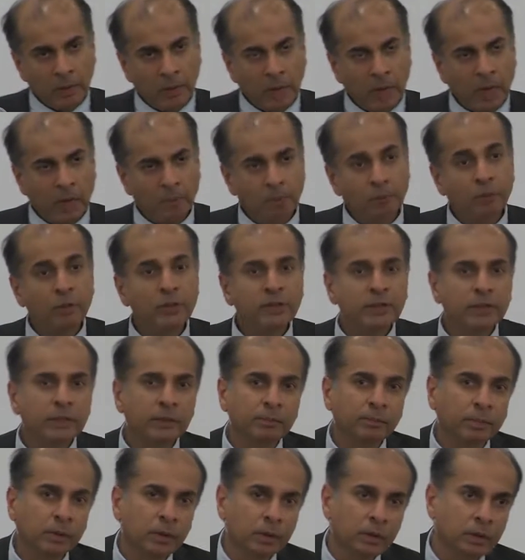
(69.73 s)
uh,
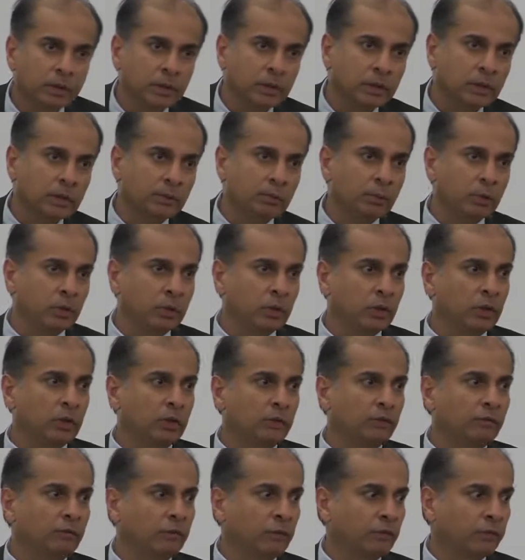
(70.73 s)
principles, as he put it,
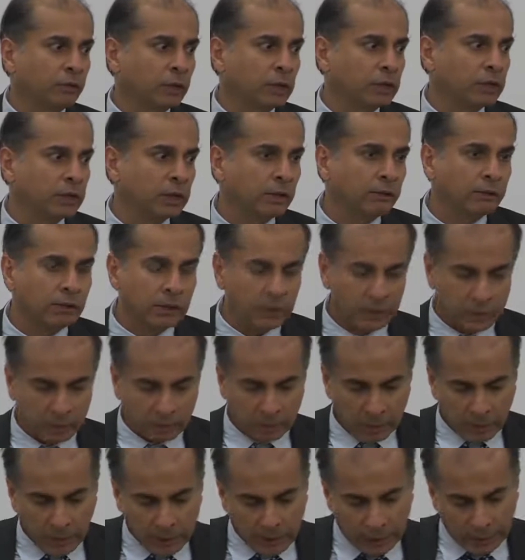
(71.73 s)
of, of
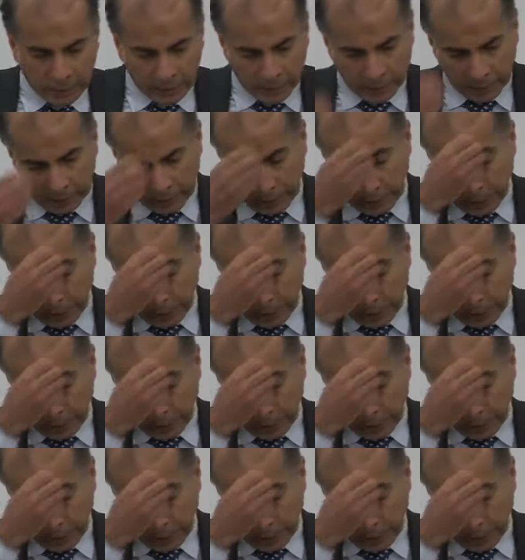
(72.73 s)
conservatism in India.